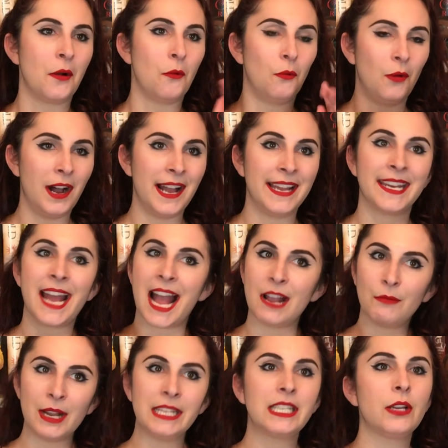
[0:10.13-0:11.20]
One, I
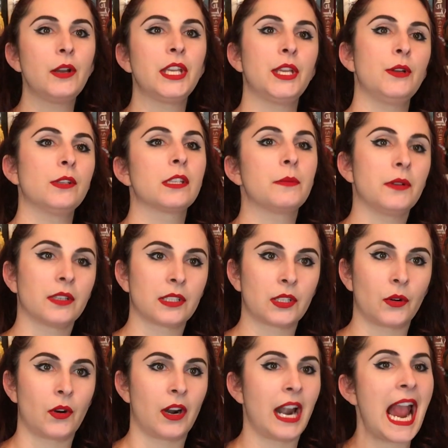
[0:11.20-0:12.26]
went to a used
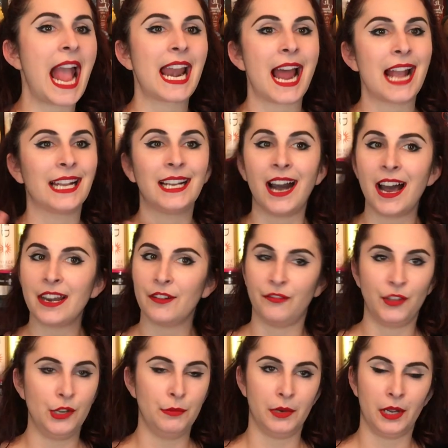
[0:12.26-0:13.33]
bookstore and I got a
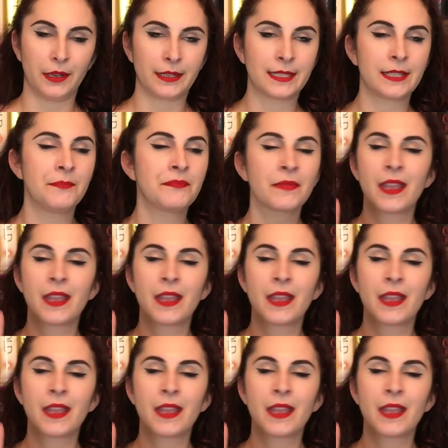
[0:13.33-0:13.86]
few books.